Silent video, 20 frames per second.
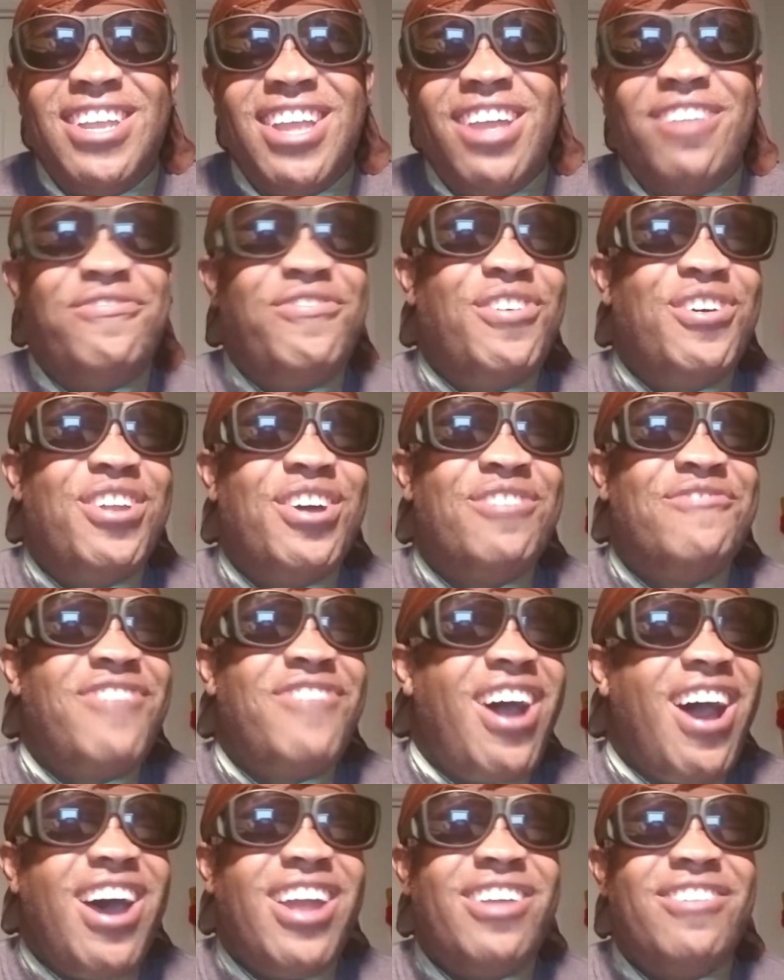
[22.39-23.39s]
and for the
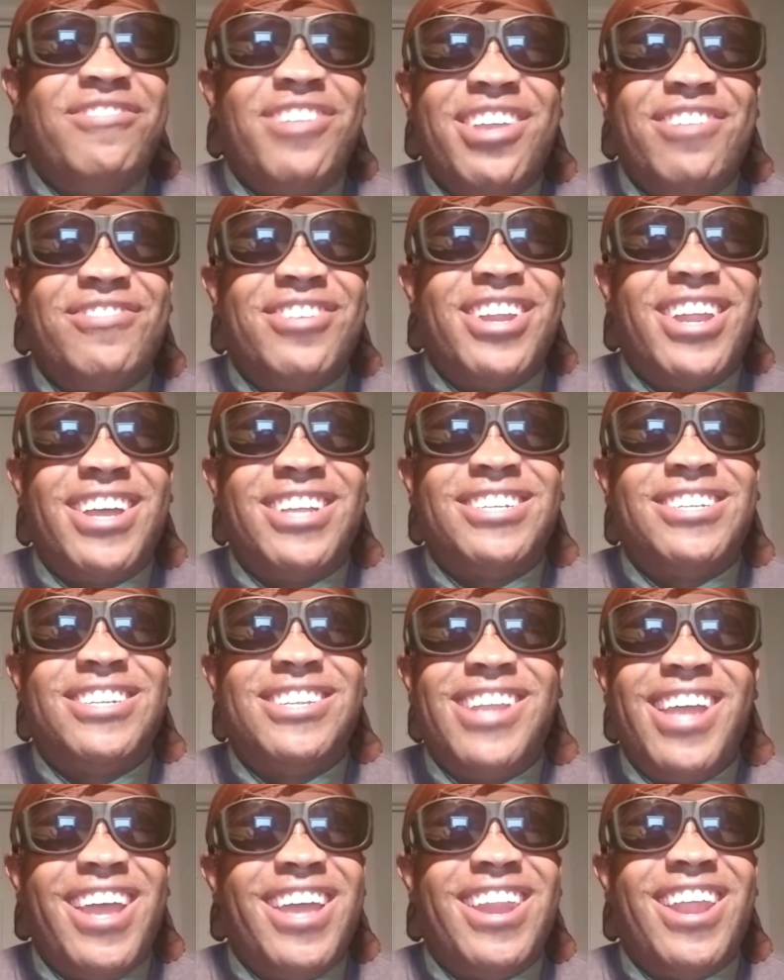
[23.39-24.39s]
part of people that
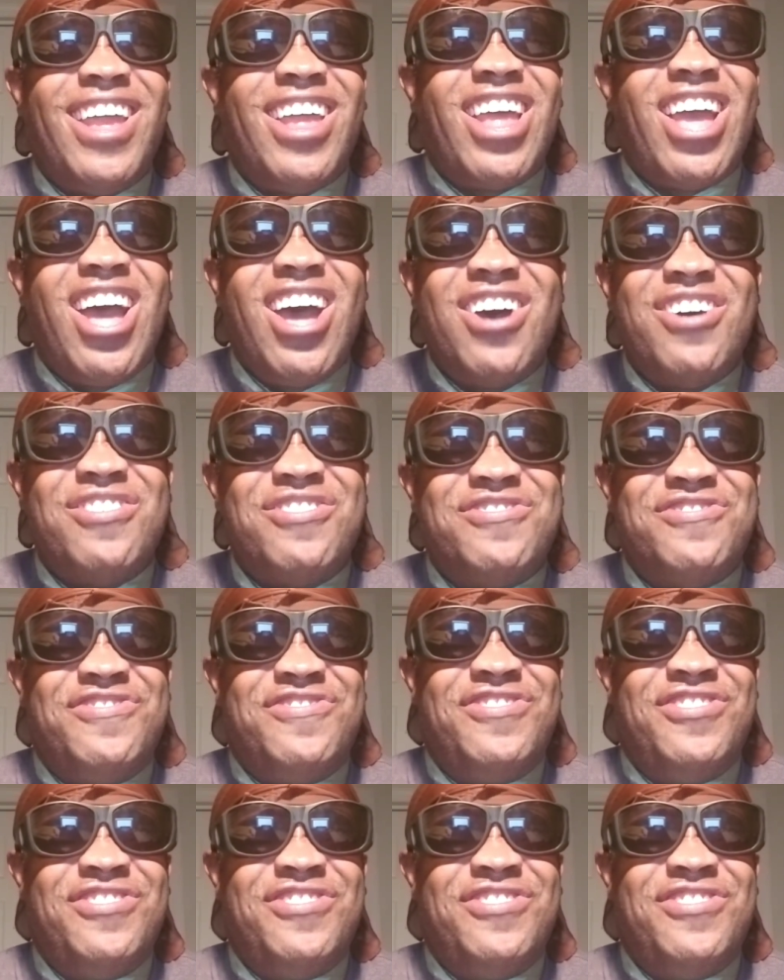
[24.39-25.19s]
stayed at home